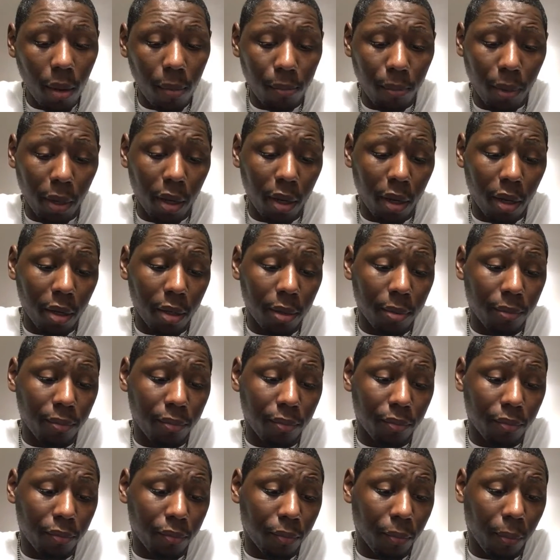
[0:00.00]
But
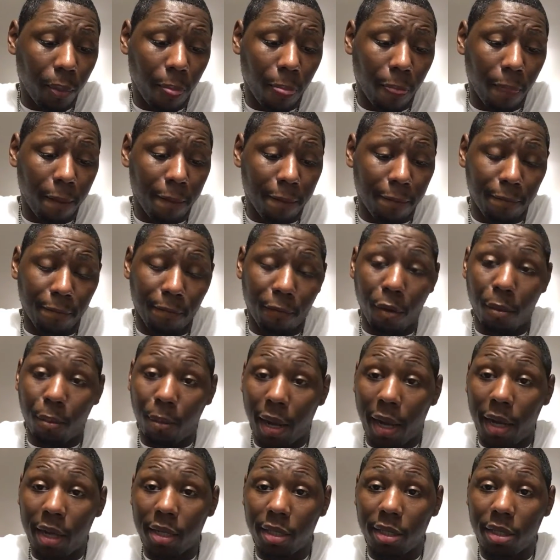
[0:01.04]
for
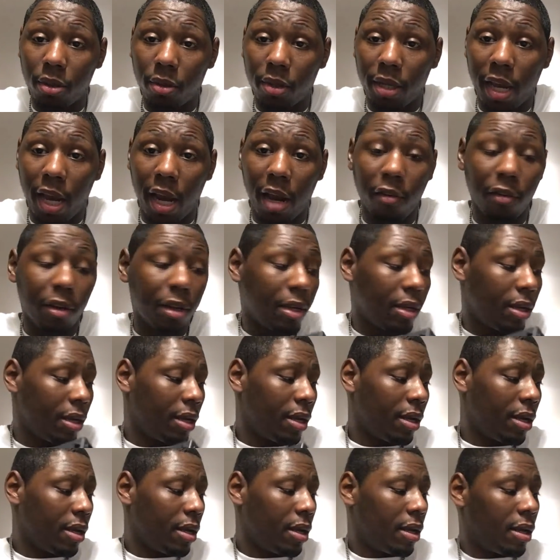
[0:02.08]
my concealed carry,
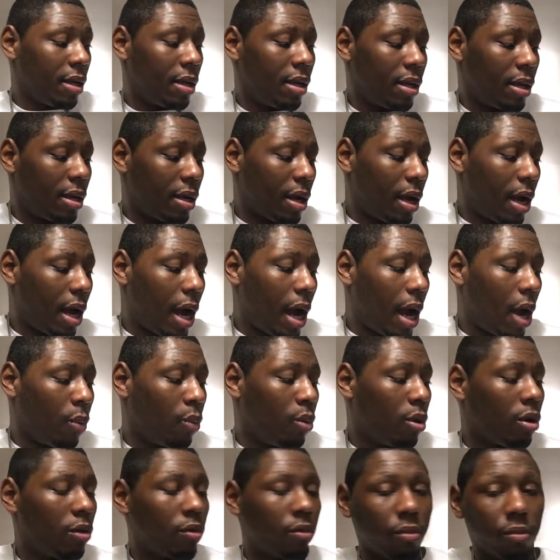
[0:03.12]
I
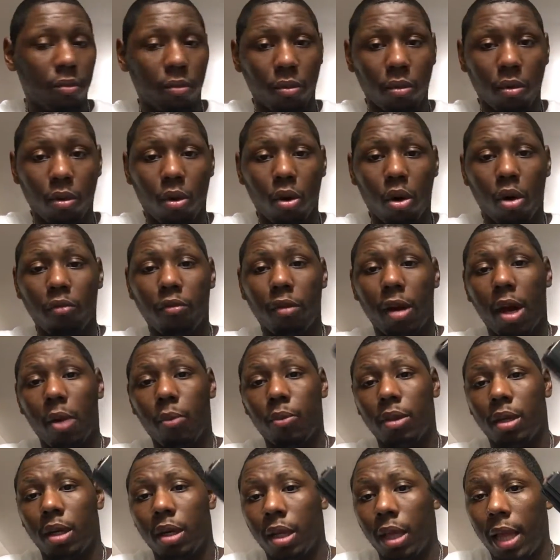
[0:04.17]
will go around
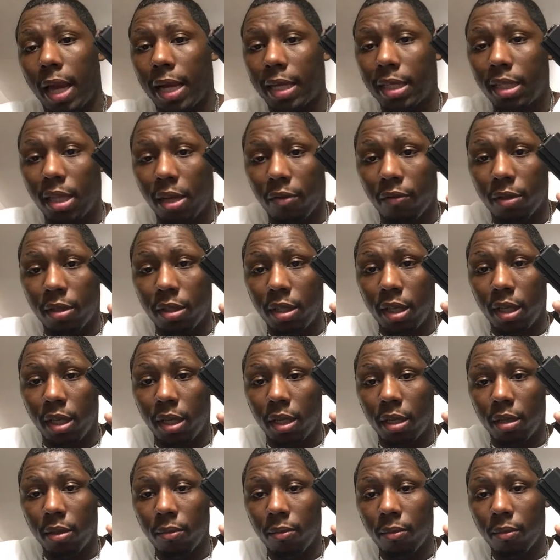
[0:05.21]
with the Glock
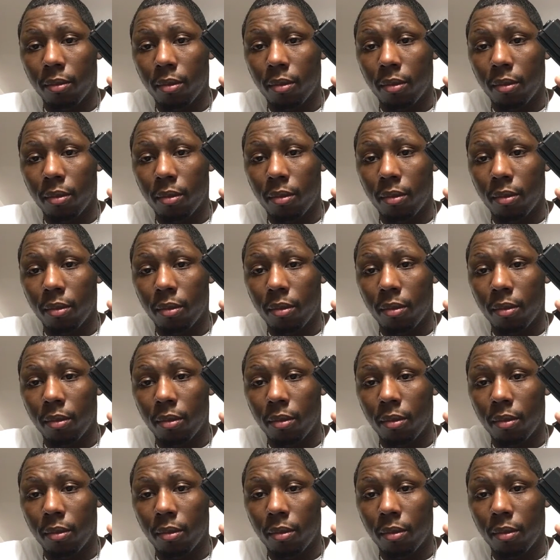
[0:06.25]
17.